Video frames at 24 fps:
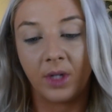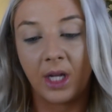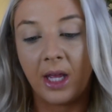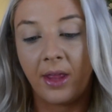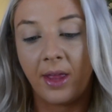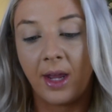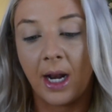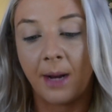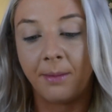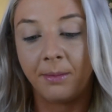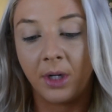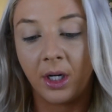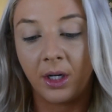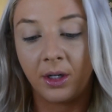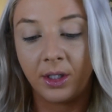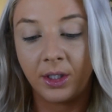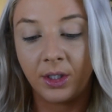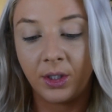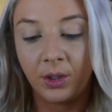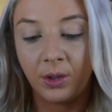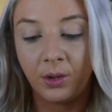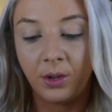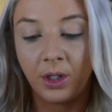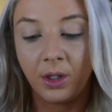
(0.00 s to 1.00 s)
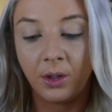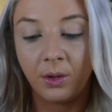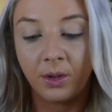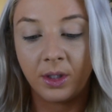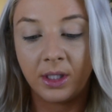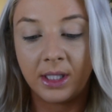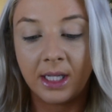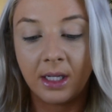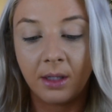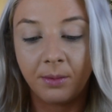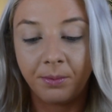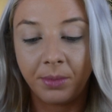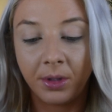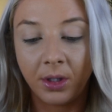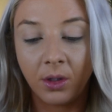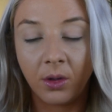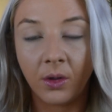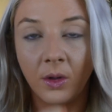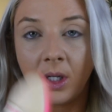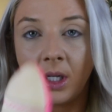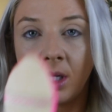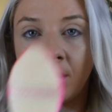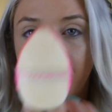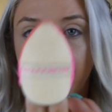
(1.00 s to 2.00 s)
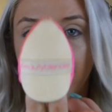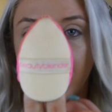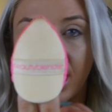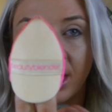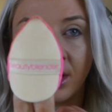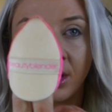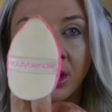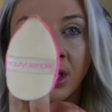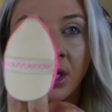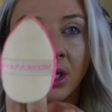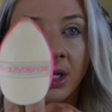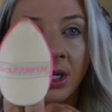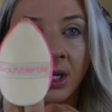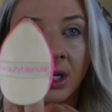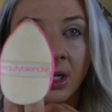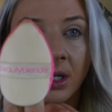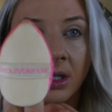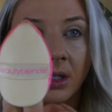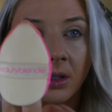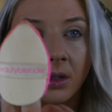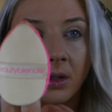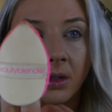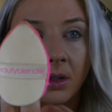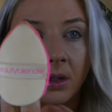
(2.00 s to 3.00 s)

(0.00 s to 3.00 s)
And then I'm going to use the Beauty Blender